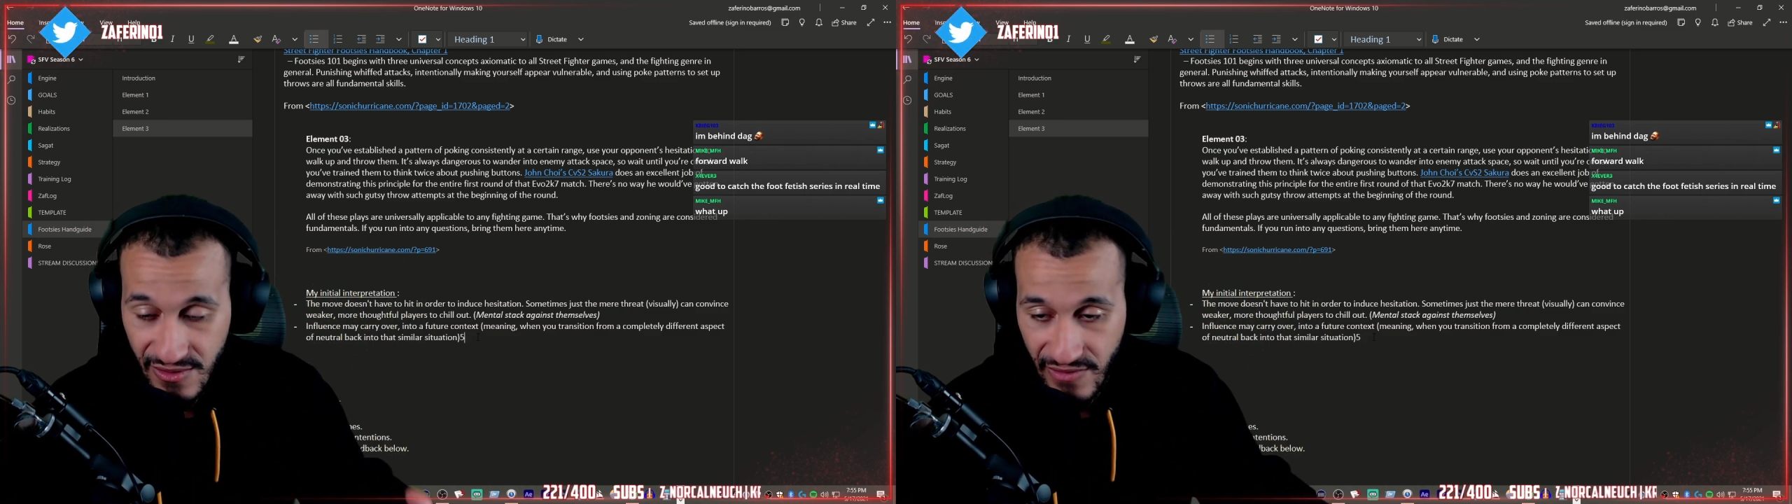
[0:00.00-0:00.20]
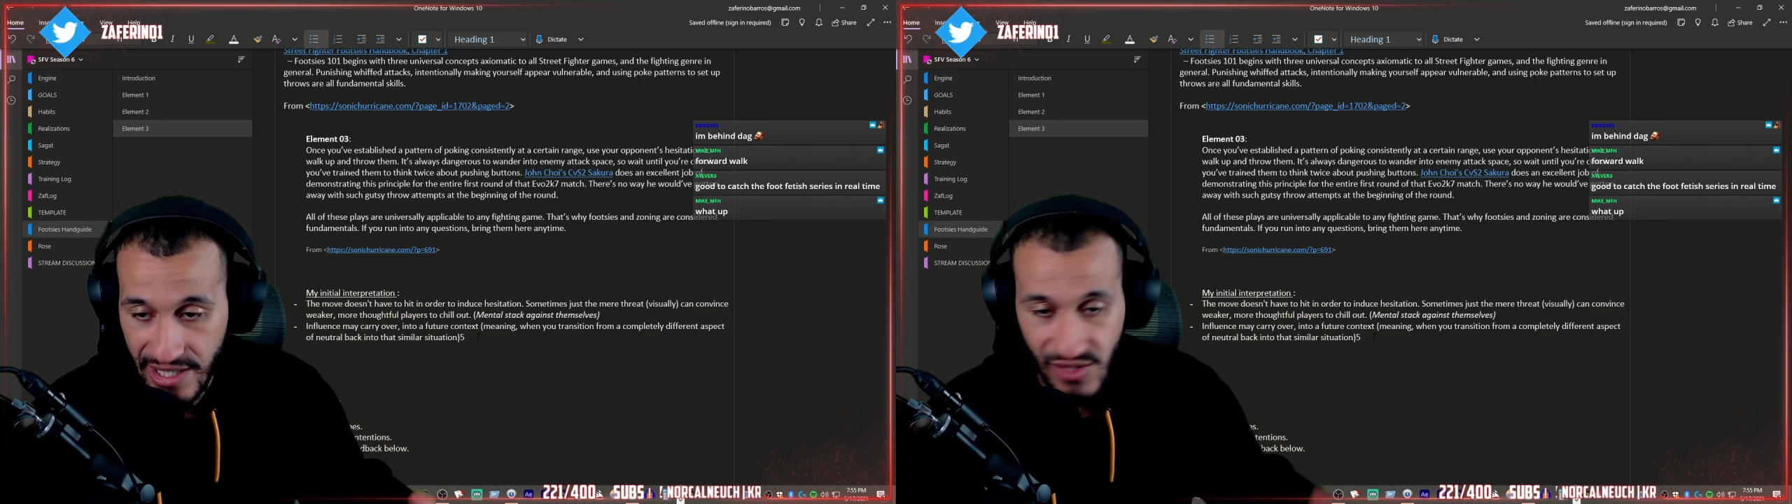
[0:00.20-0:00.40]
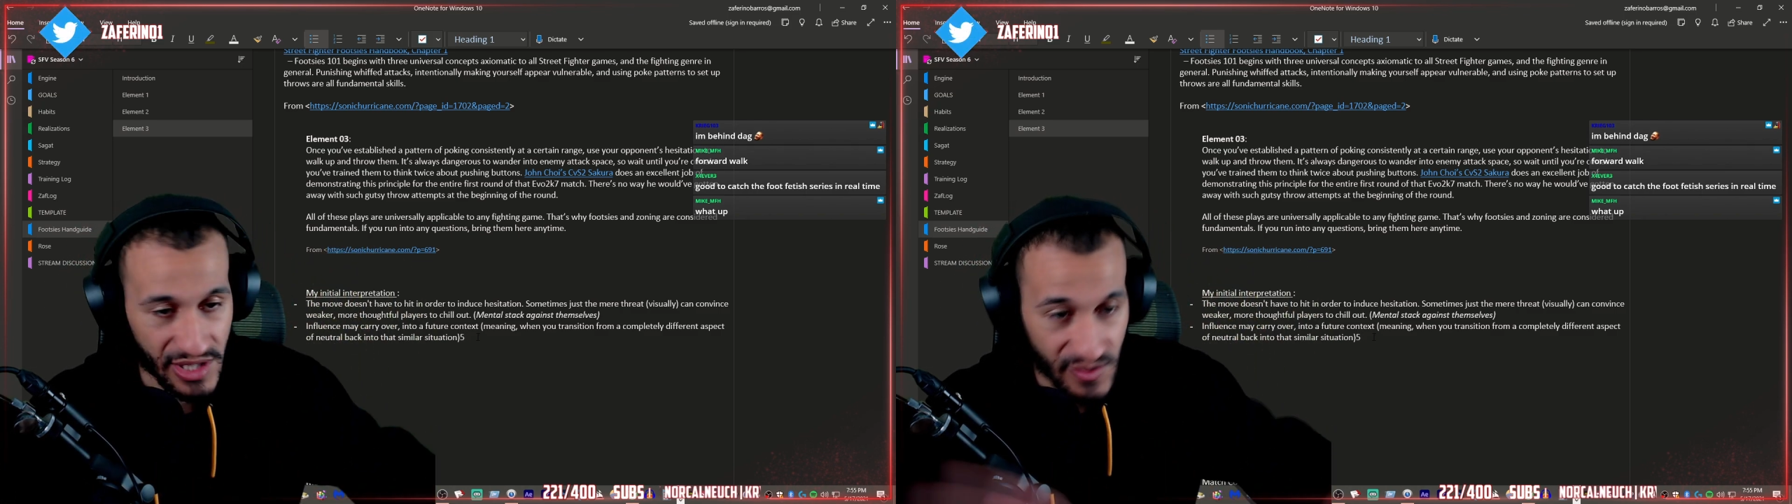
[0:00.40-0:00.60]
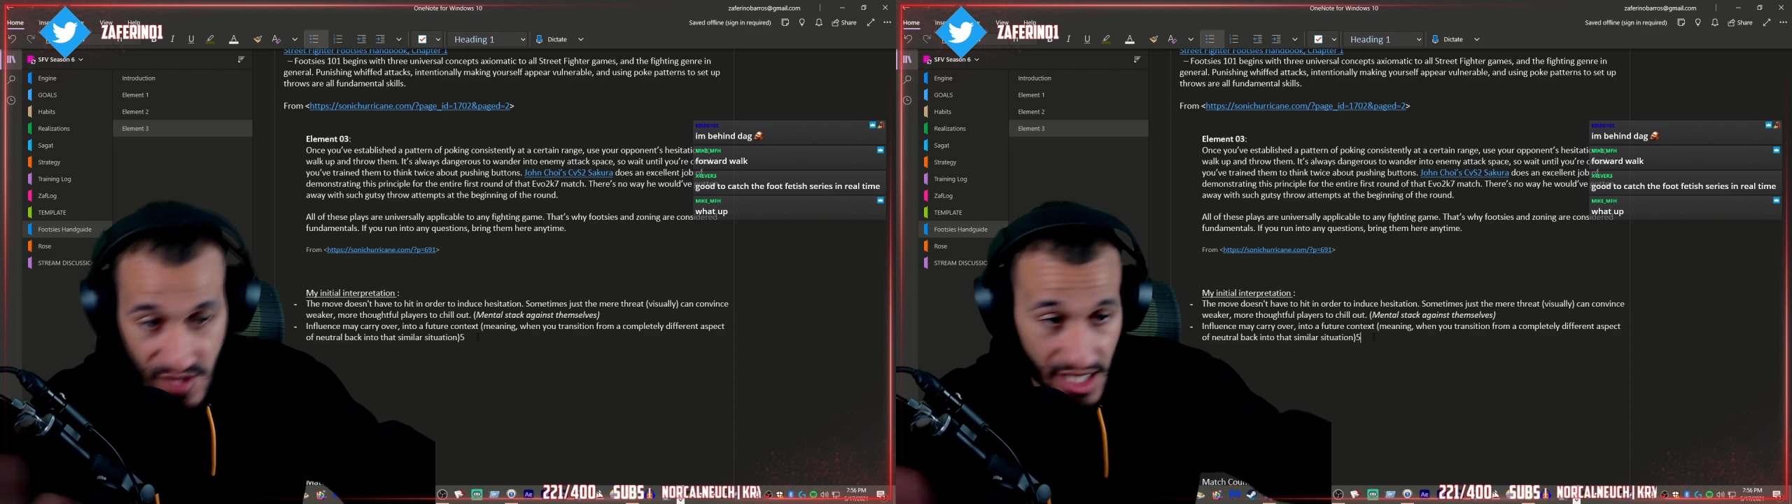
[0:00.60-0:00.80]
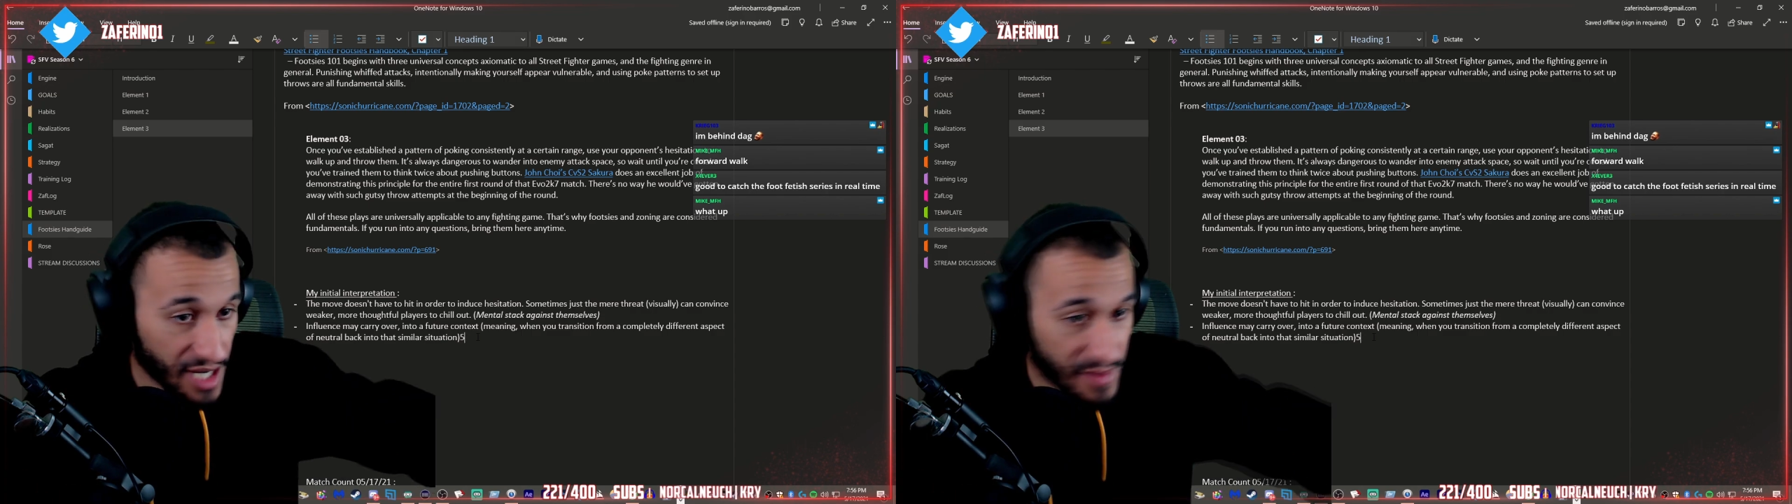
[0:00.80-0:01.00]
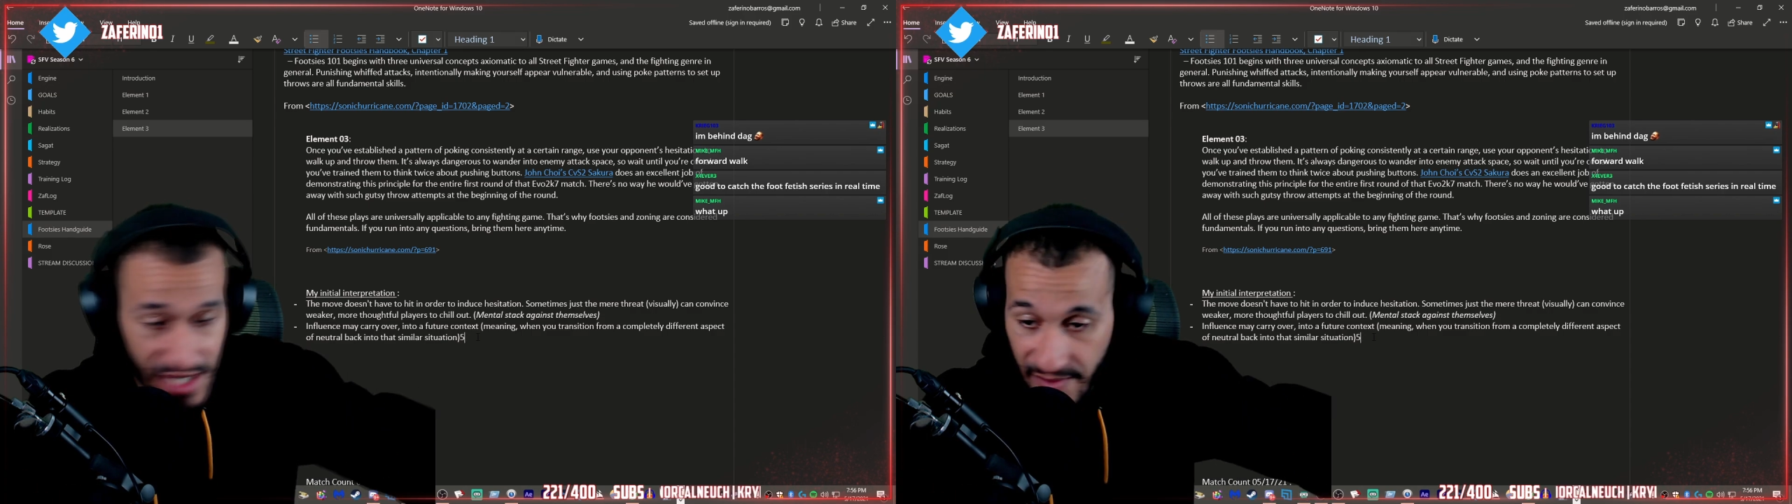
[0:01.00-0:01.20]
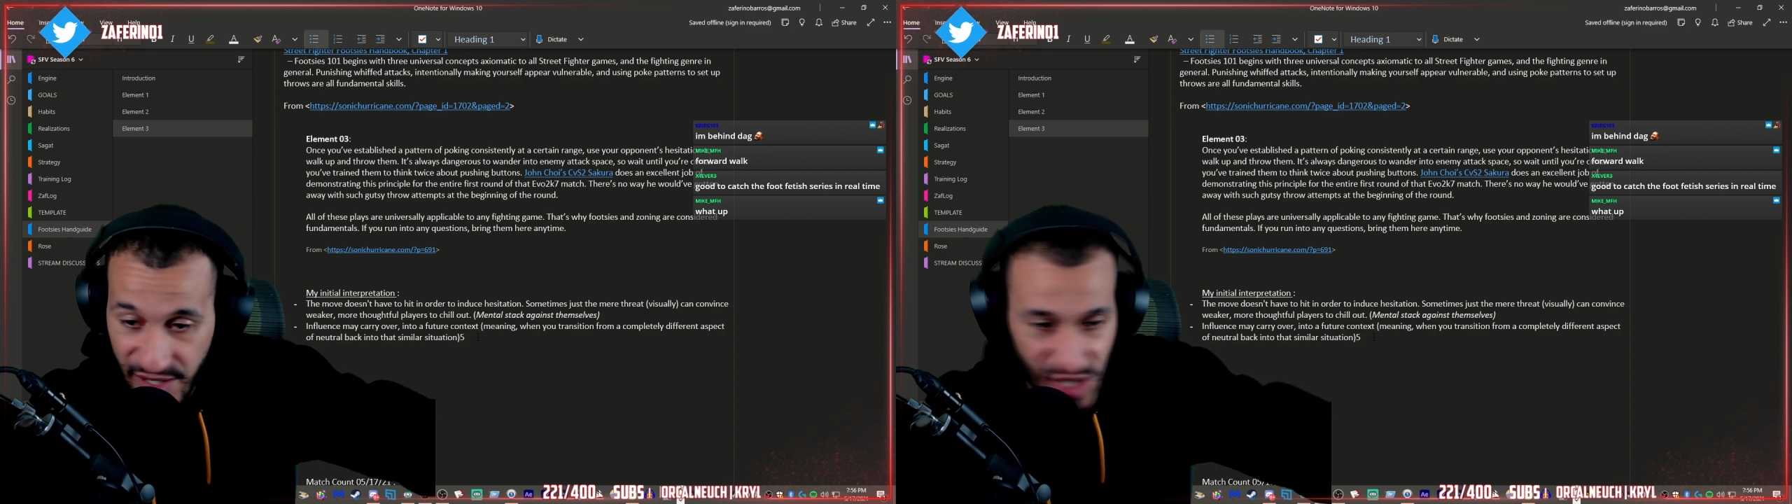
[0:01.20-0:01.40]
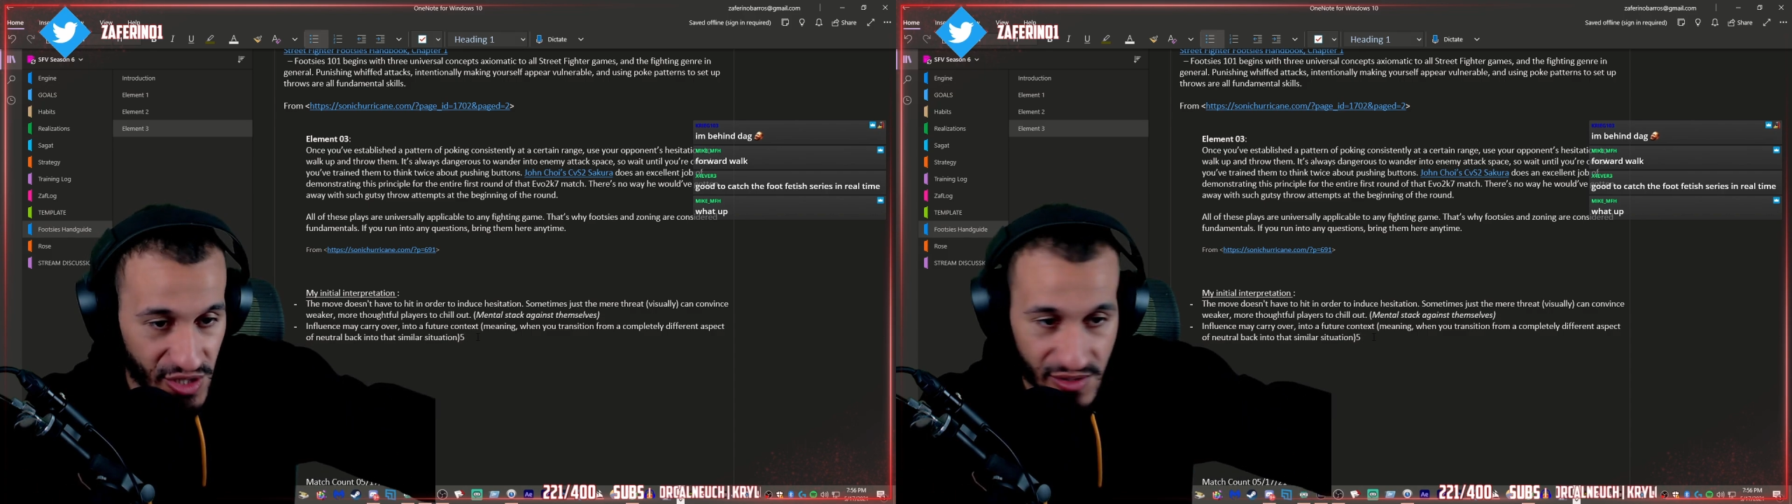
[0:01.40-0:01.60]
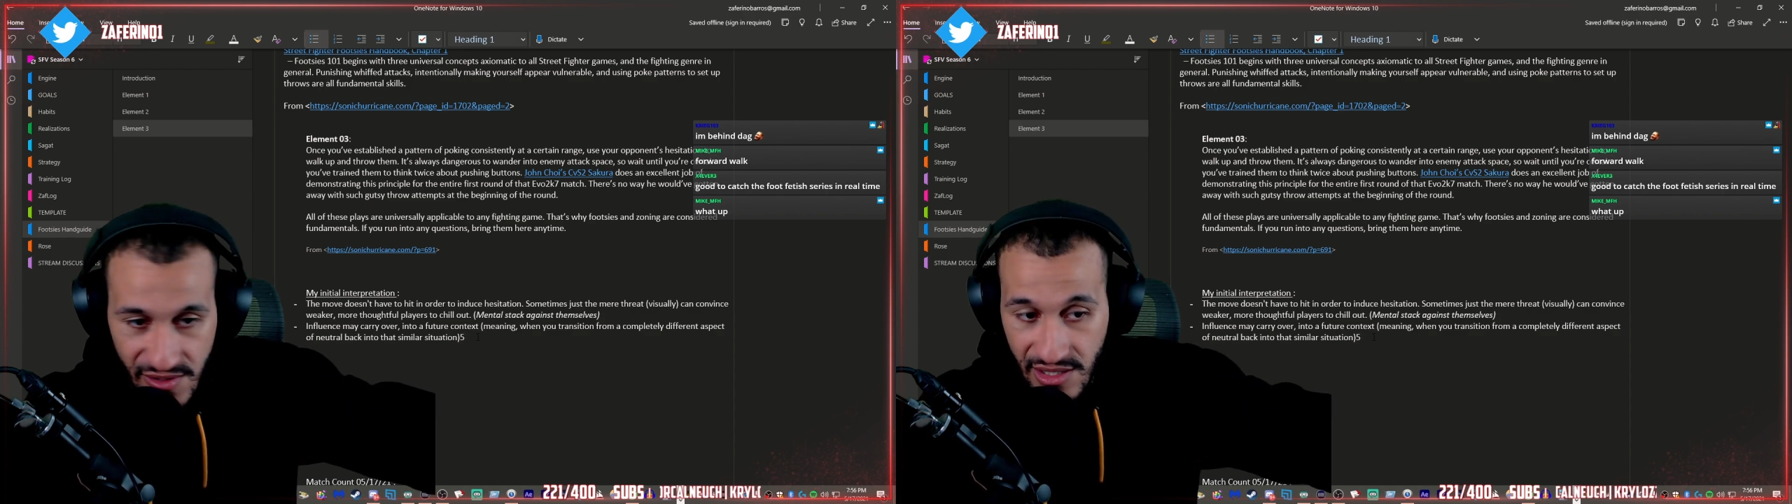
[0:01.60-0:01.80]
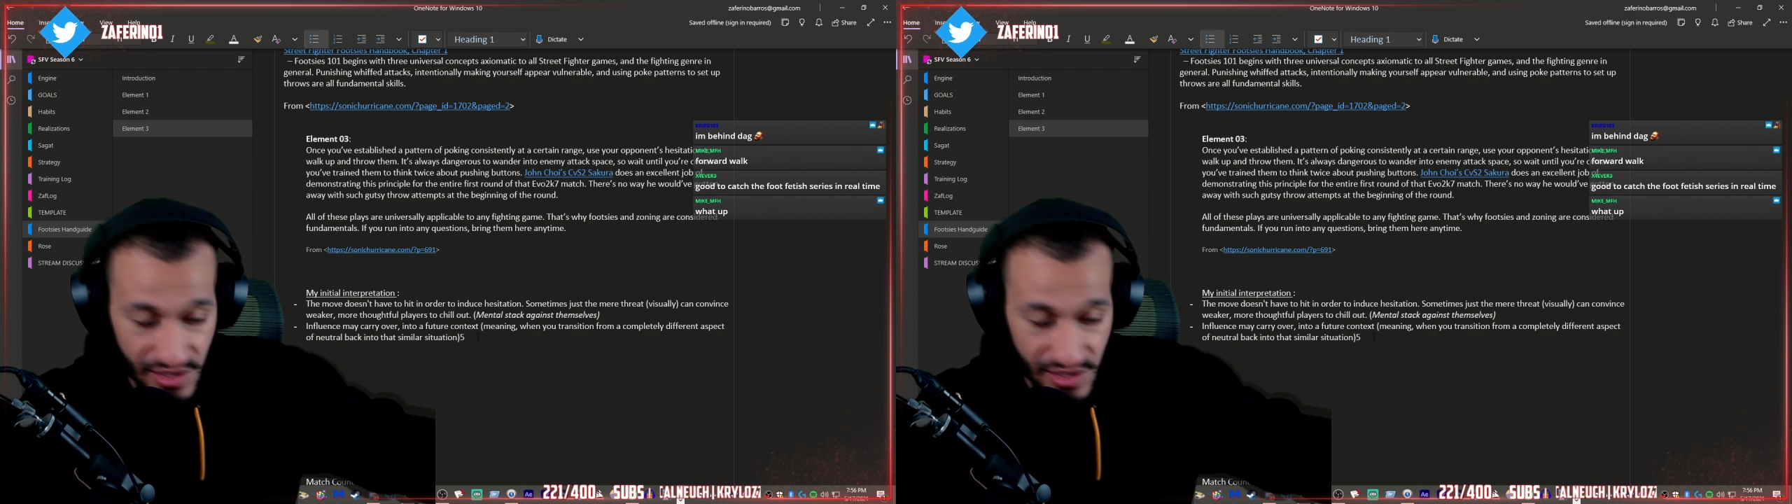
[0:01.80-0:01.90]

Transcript: Right? So he was like, I'm gonna chill.